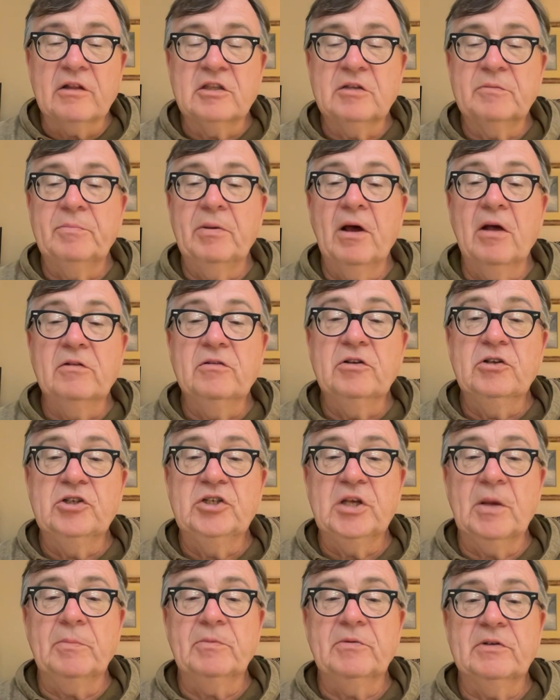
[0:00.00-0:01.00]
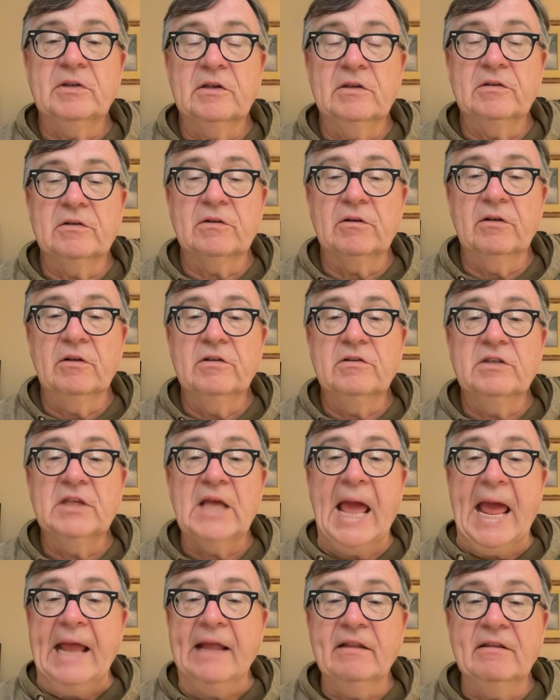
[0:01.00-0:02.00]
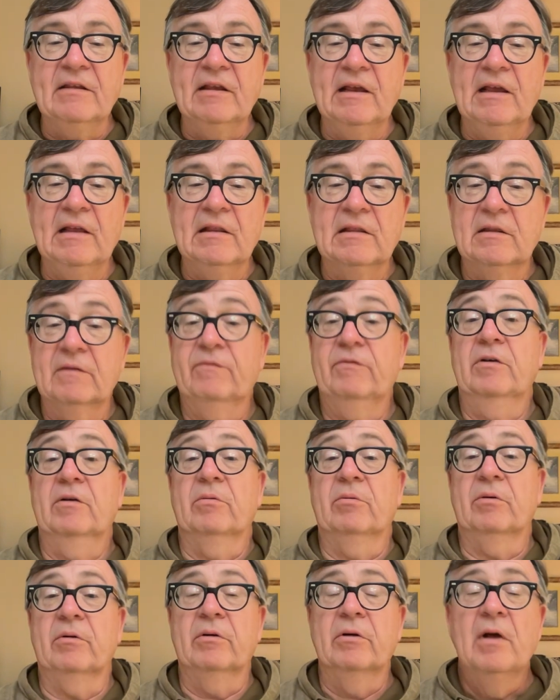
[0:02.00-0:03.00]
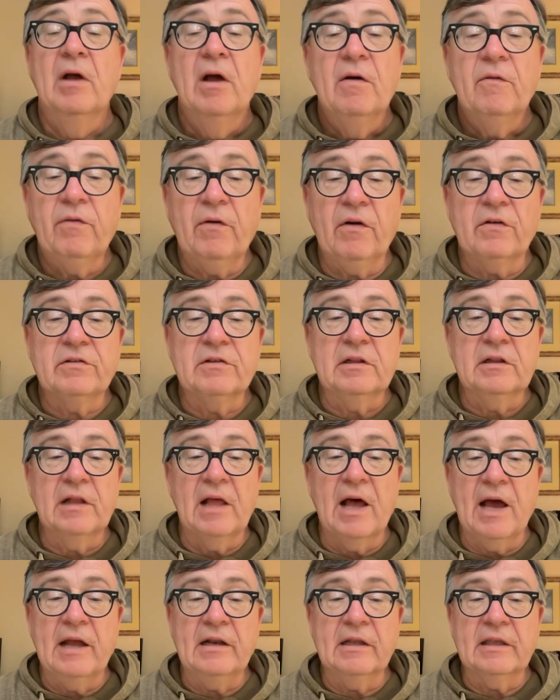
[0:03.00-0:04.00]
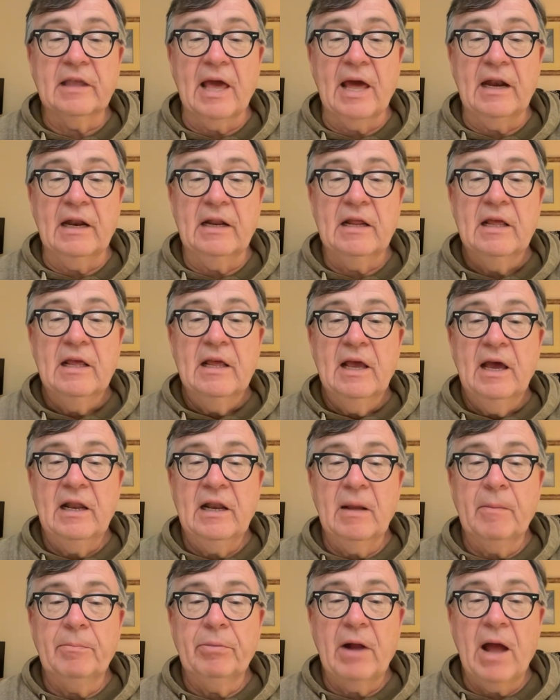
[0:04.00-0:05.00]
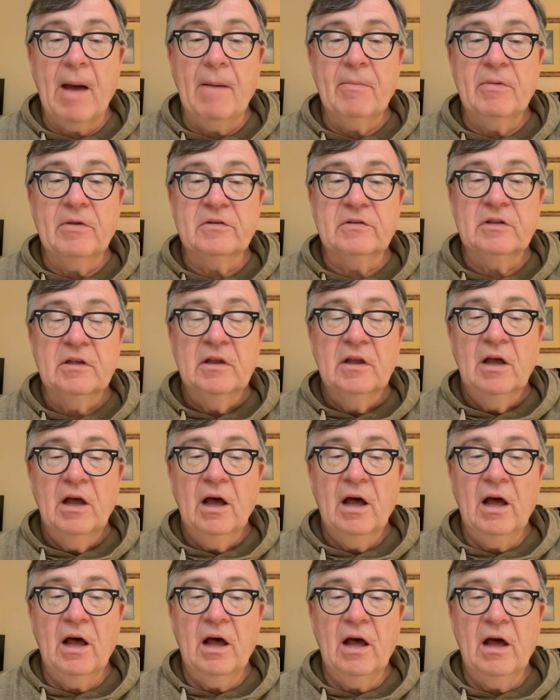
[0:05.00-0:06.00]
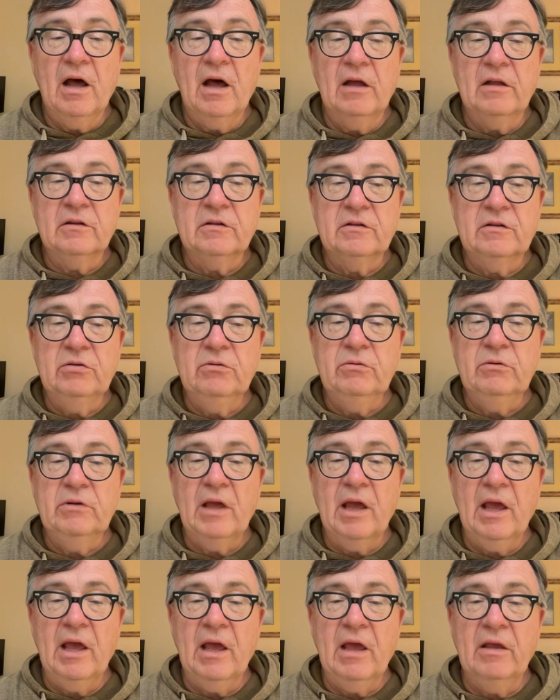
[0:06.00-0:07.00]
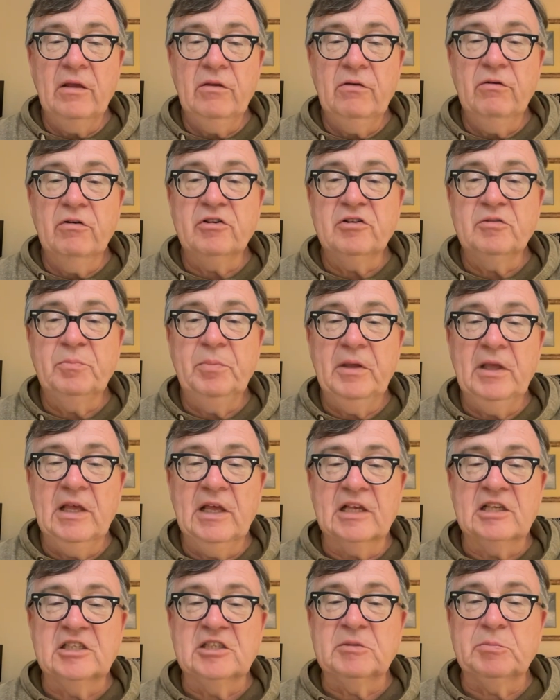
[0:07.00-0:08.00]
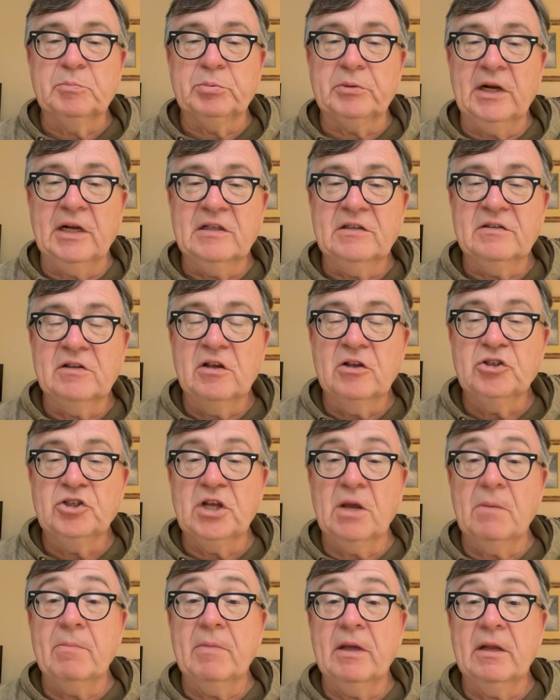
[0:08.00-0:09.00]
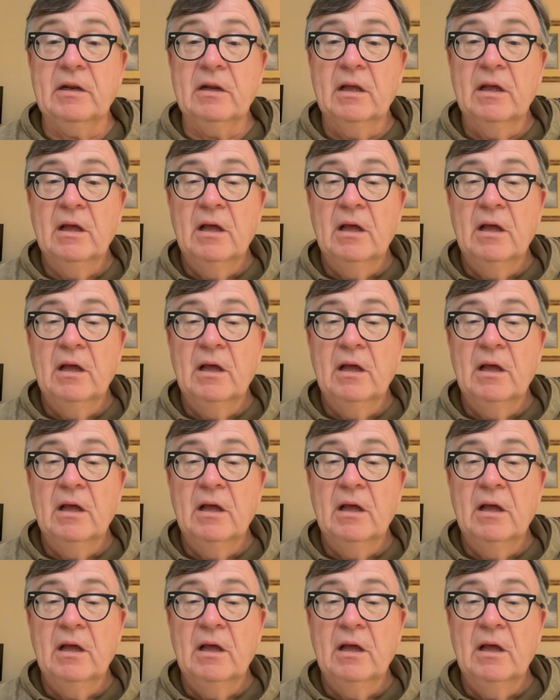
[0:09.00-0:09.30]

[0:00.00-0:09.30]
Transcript: It supposedly ships as early as the eighteenth if you were first in line to get it, and they promise uh, two-day U S P express shipment.